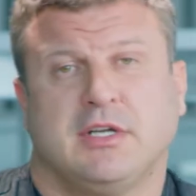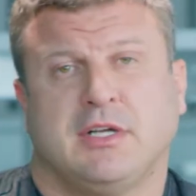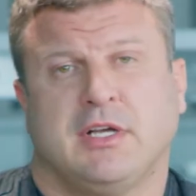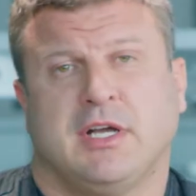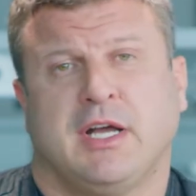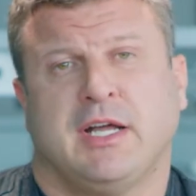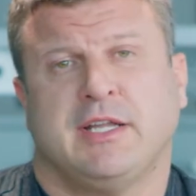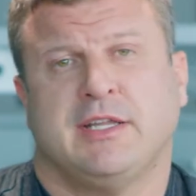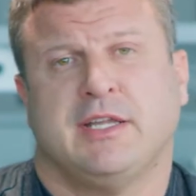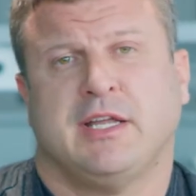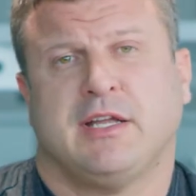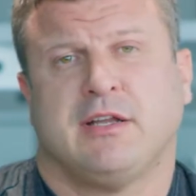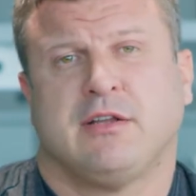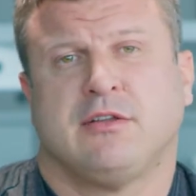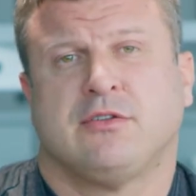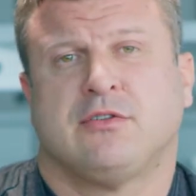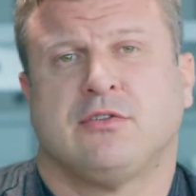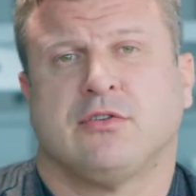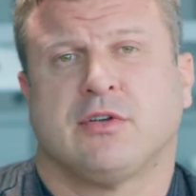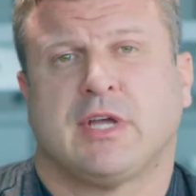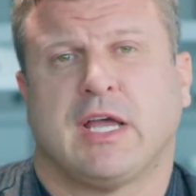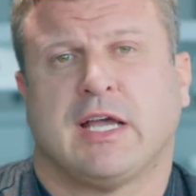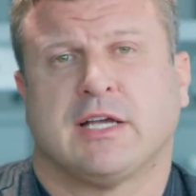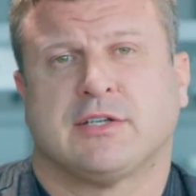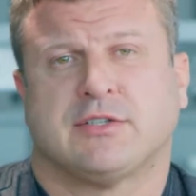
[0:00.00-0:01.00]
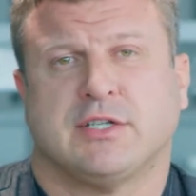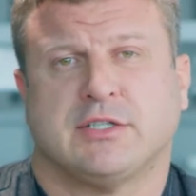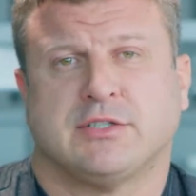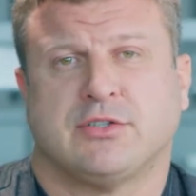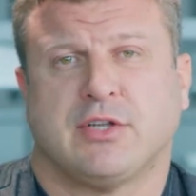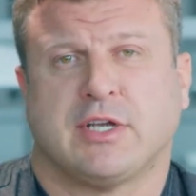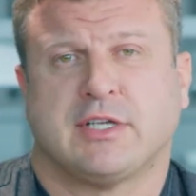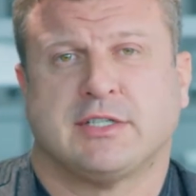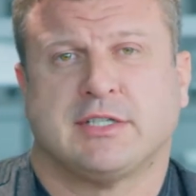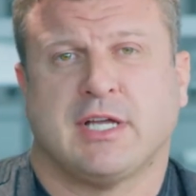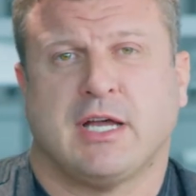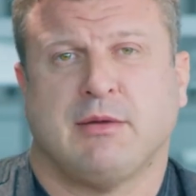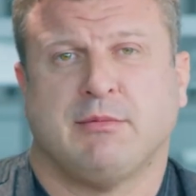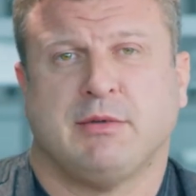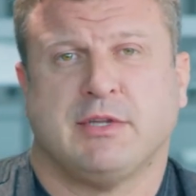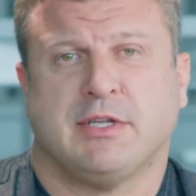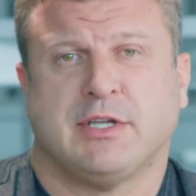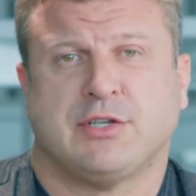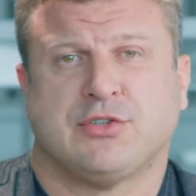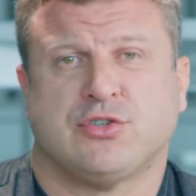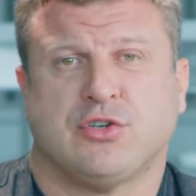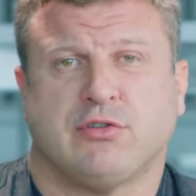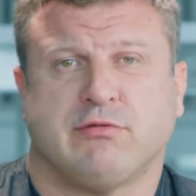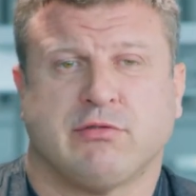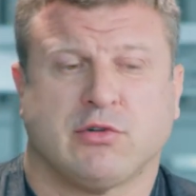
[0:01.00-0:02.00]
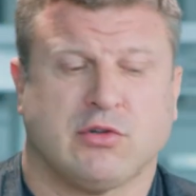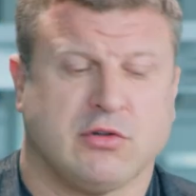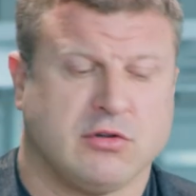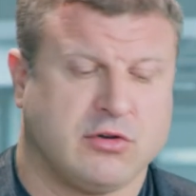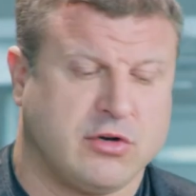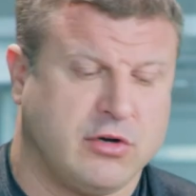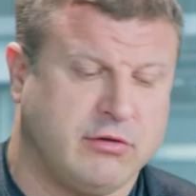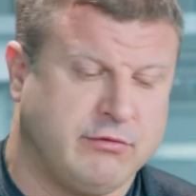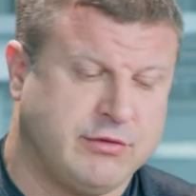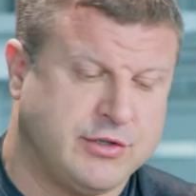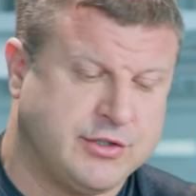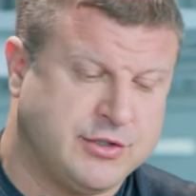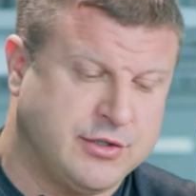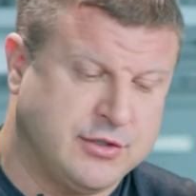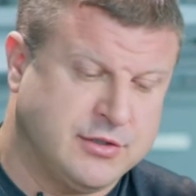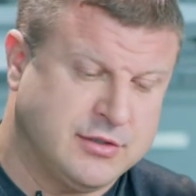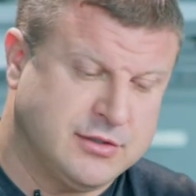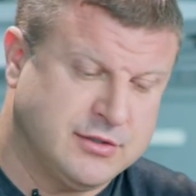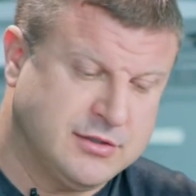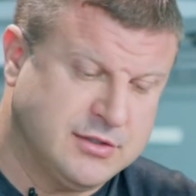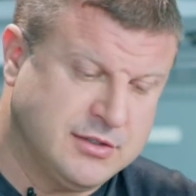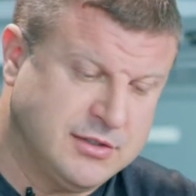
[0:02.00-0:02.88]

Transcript: and they took x-rays to examine their cervical curvature.